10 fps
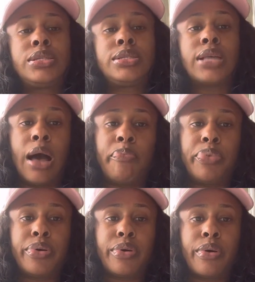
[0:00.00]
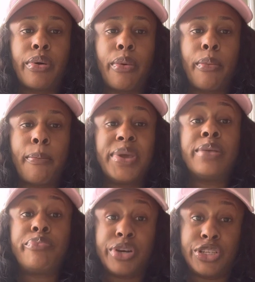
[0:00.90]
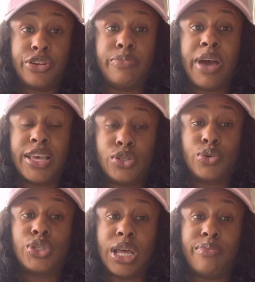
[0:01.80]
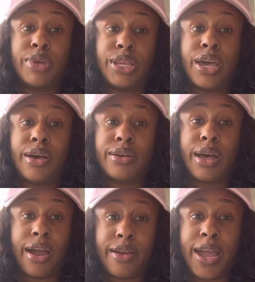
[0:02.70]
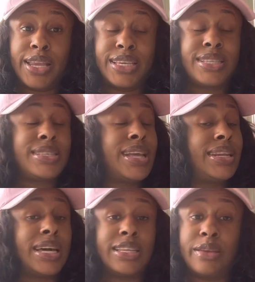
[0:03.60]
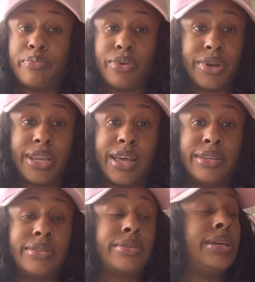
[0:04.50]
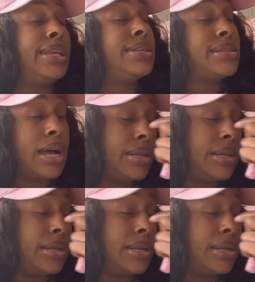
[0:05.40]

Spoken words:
stop being pressured by social media, all right? It's not that important. It is not.